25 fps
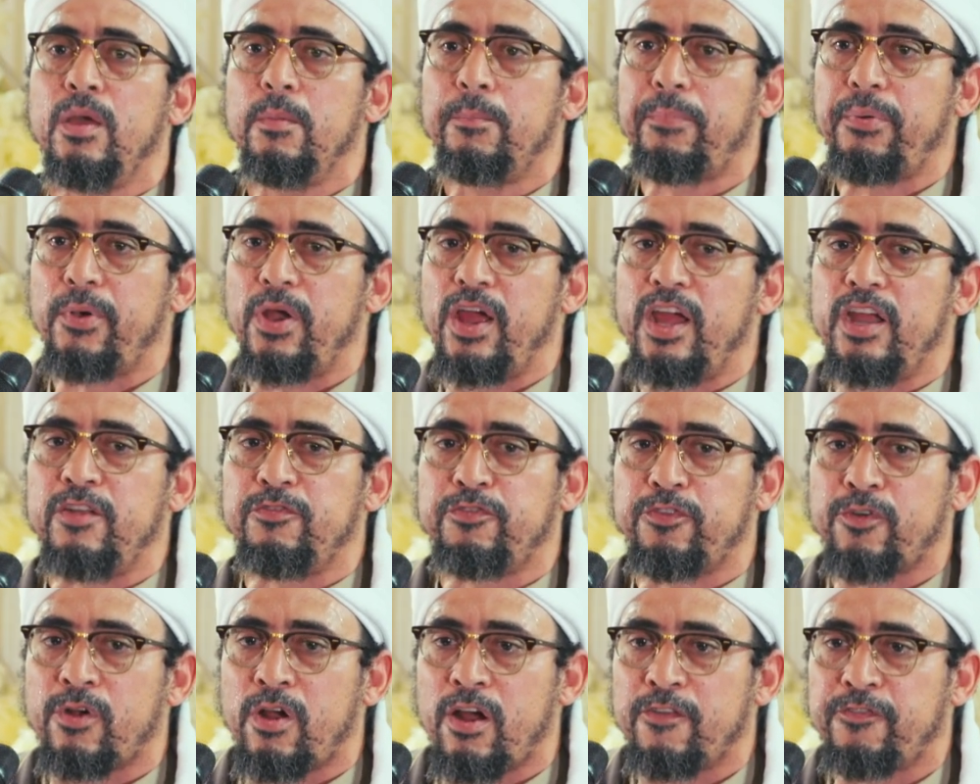prayed
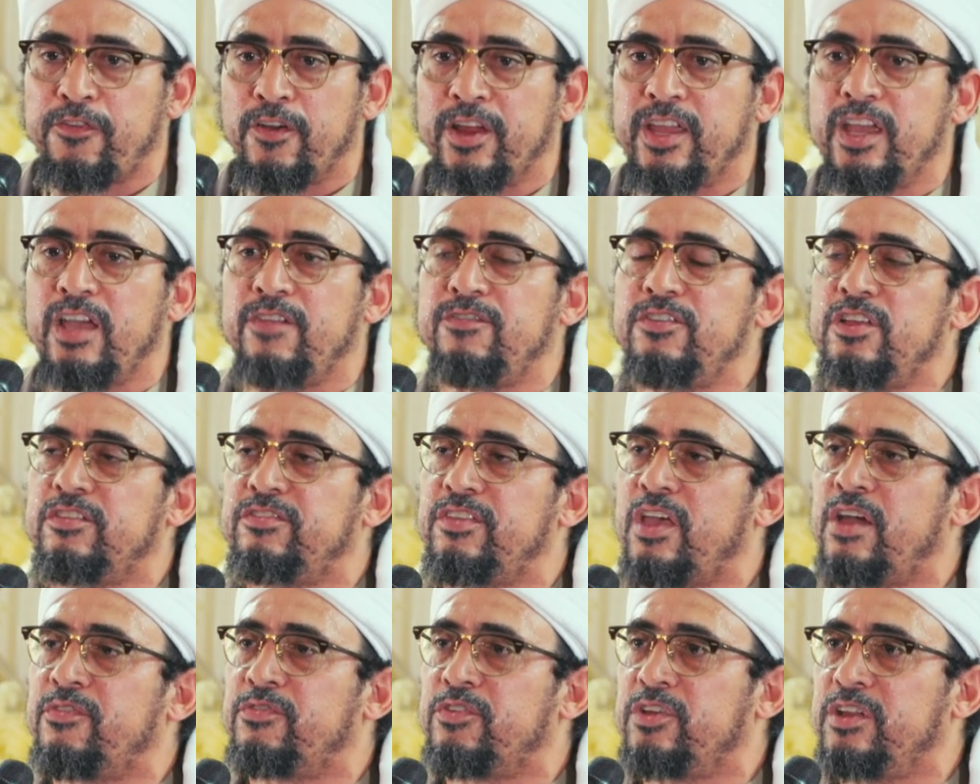for our forgiveness
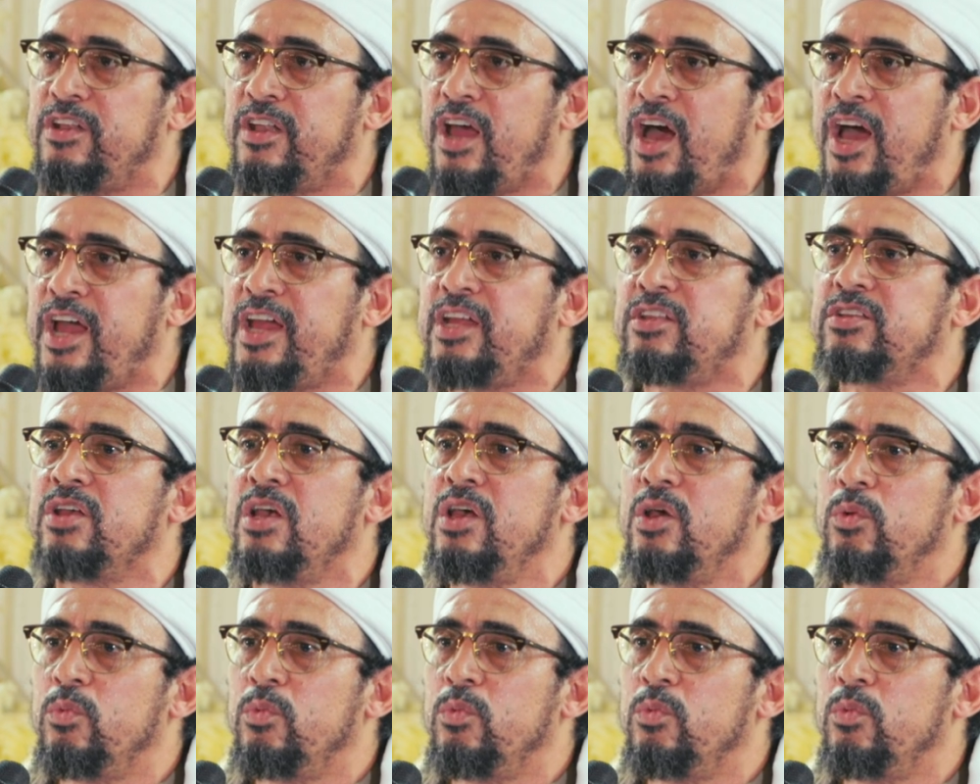every night.